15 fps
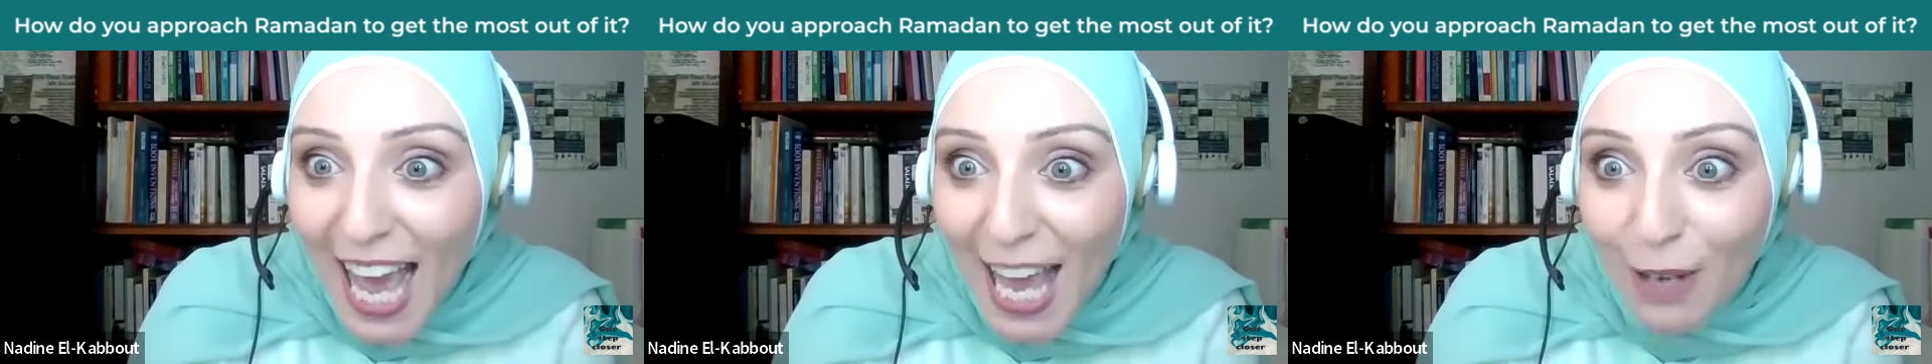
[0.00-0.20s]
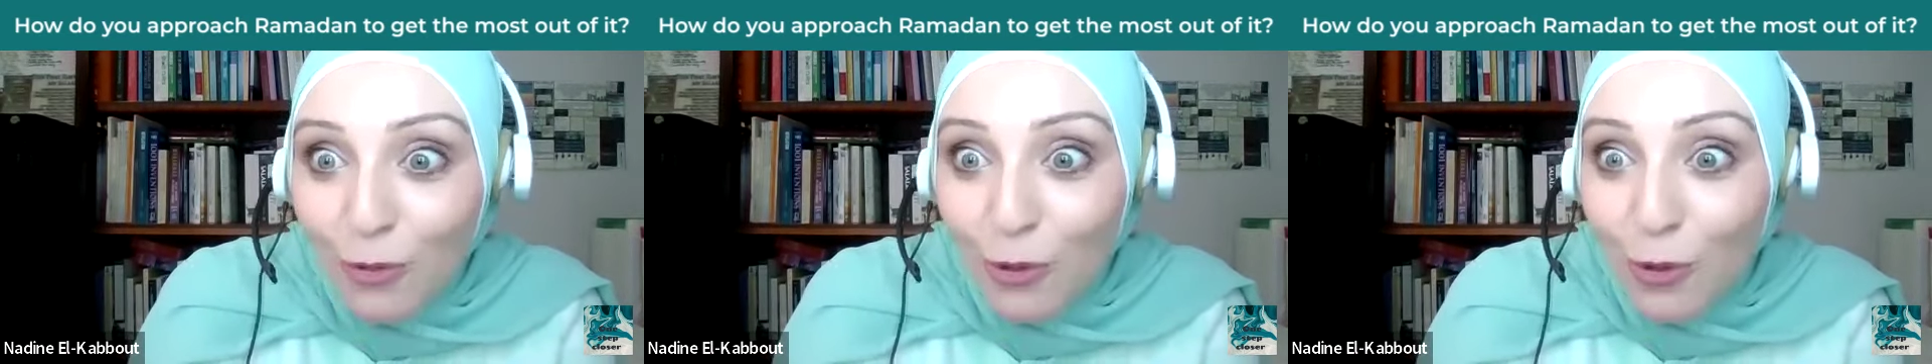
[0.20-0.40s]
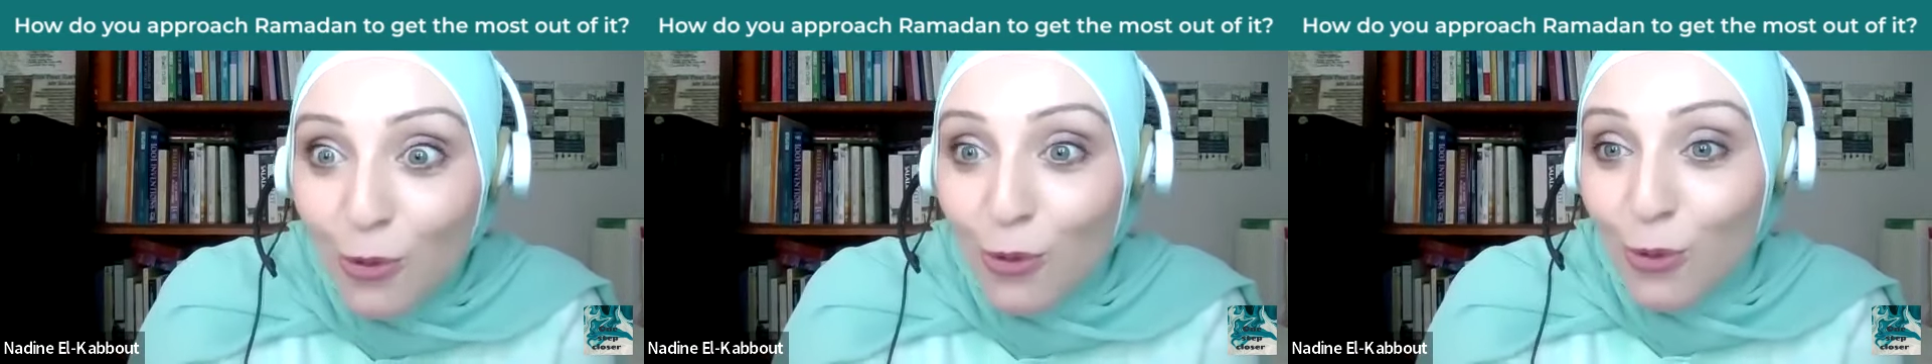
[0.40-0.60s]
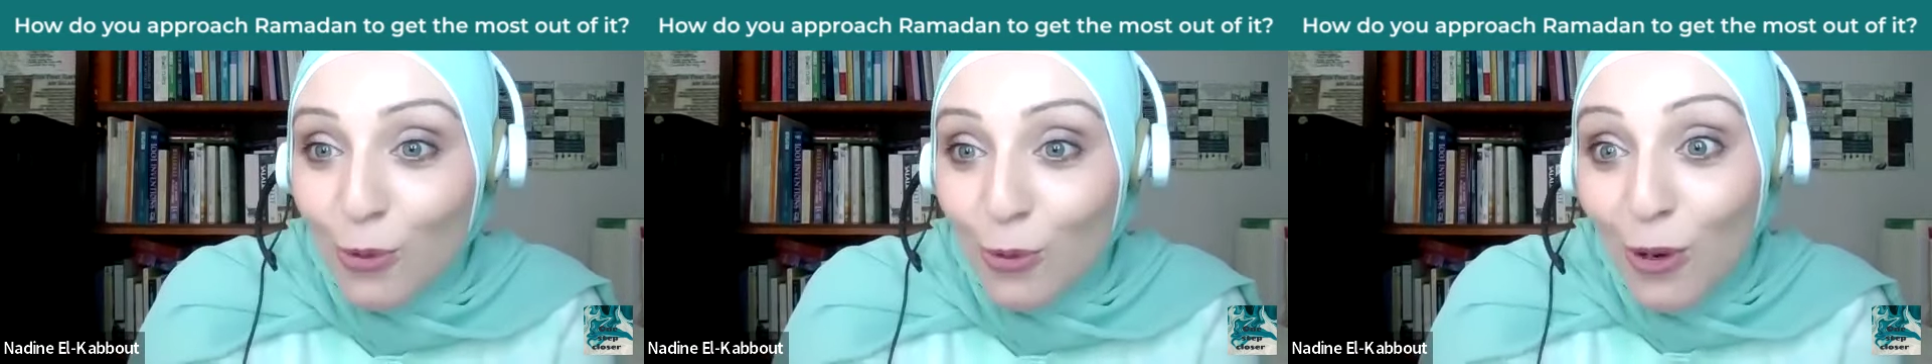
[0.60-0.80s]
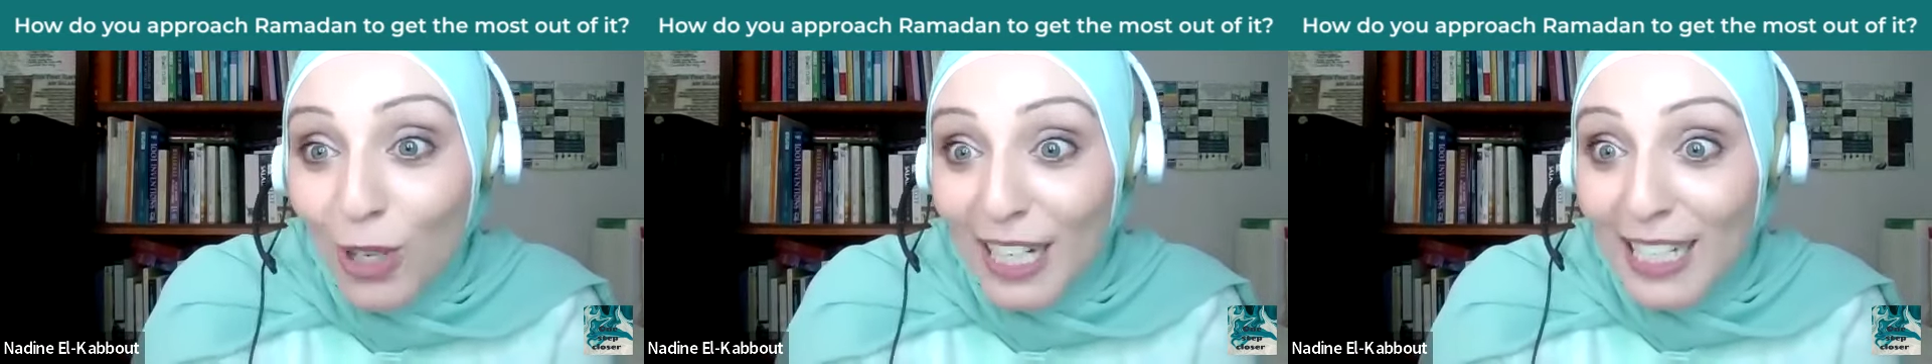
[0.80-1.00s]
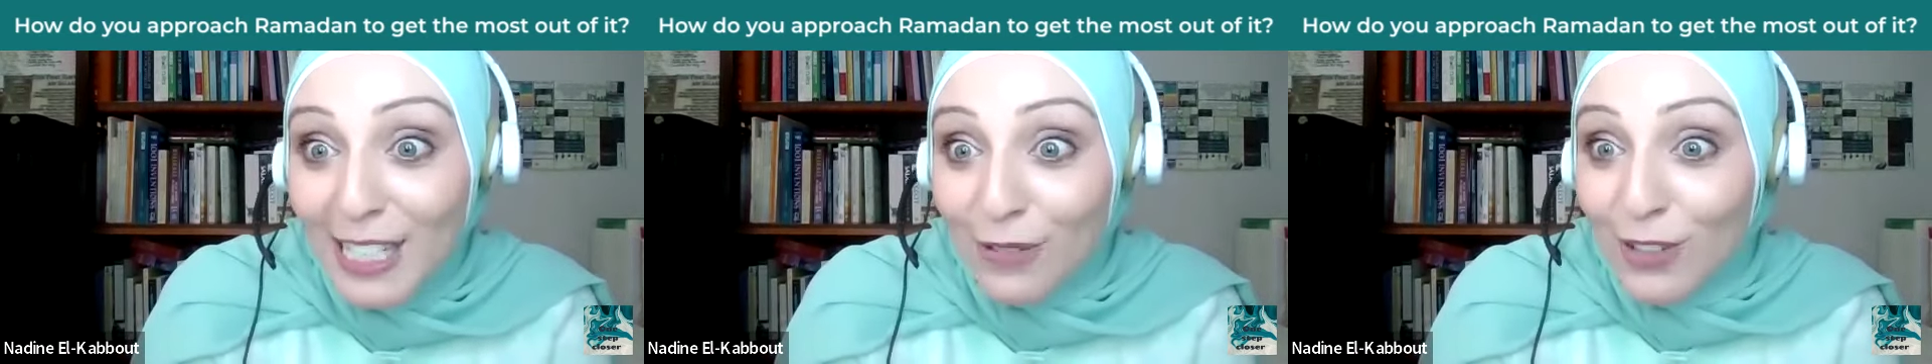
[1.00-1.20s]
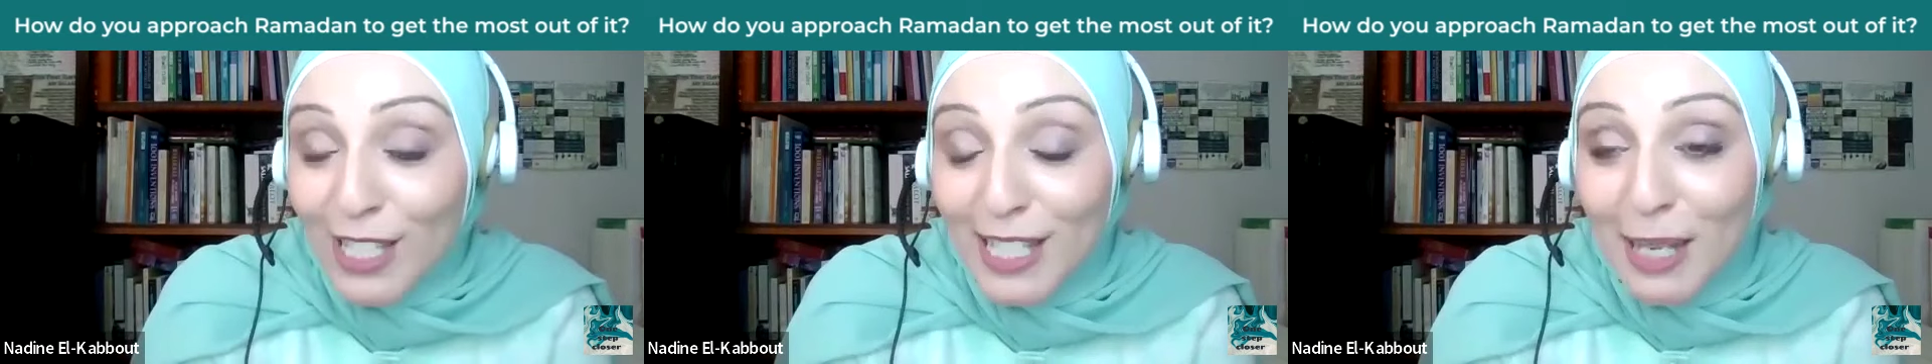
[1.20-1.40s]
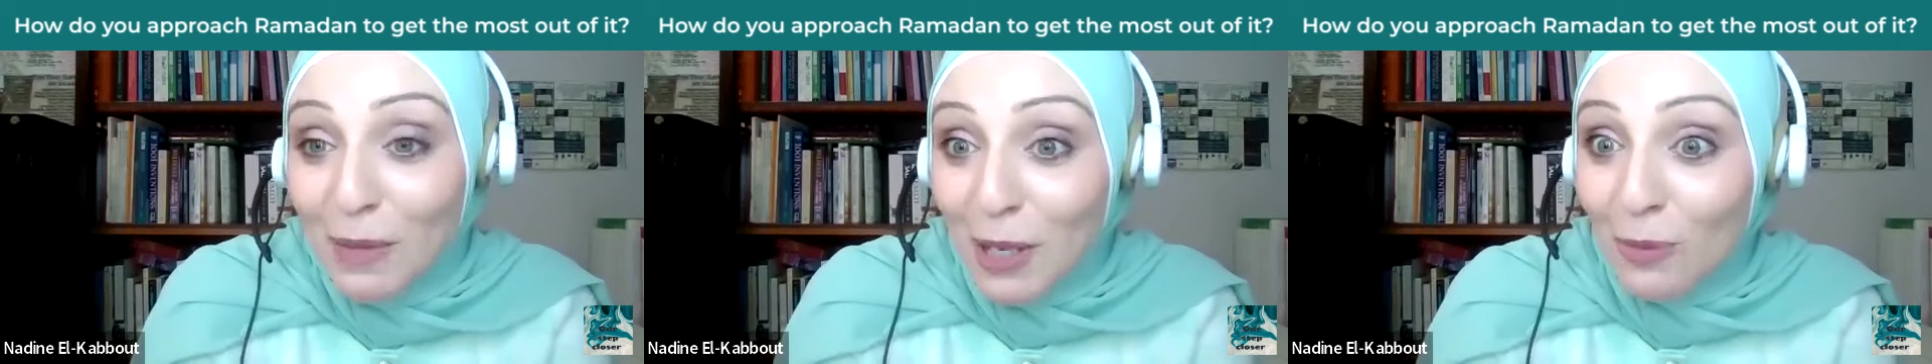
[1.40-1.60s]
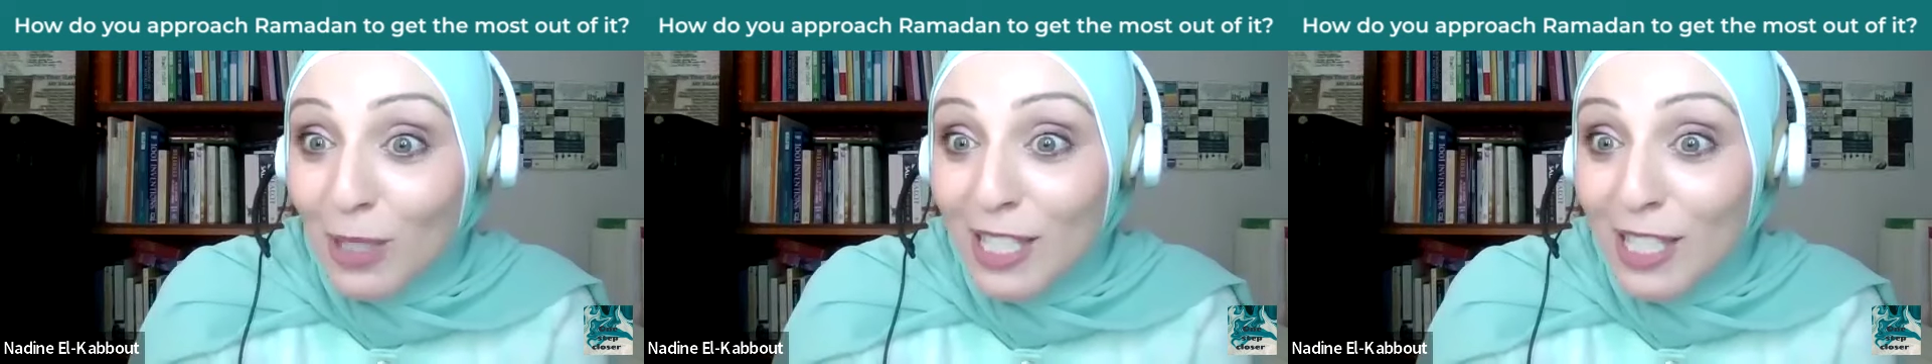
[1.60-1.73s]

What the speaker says: and will reward us for something